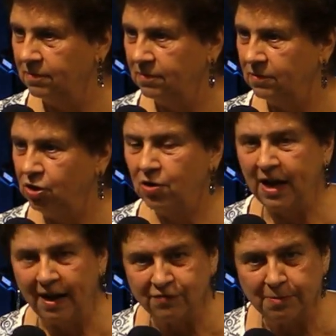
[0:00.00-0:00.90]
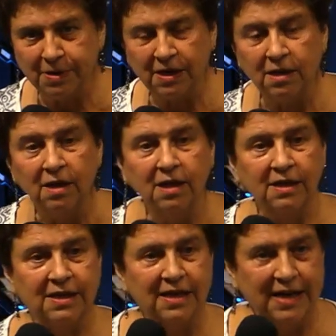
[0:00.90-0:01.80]
You have to be
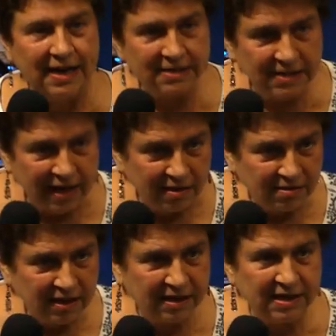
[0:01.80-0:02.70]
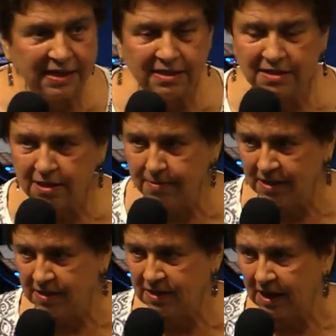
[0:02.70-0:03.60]
connected in
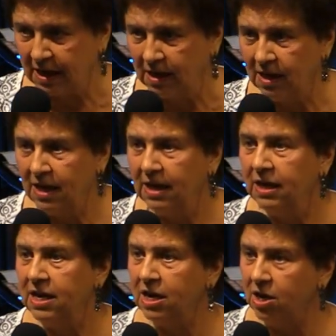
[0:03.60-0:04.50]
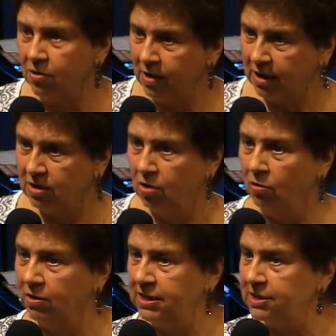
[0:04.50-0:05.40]
intimacy, hearing the
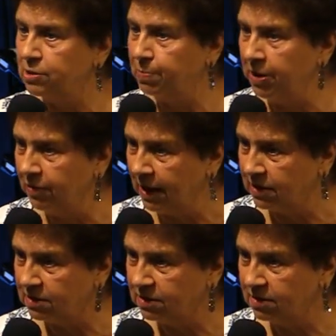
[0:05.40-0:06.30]
Holy Spirit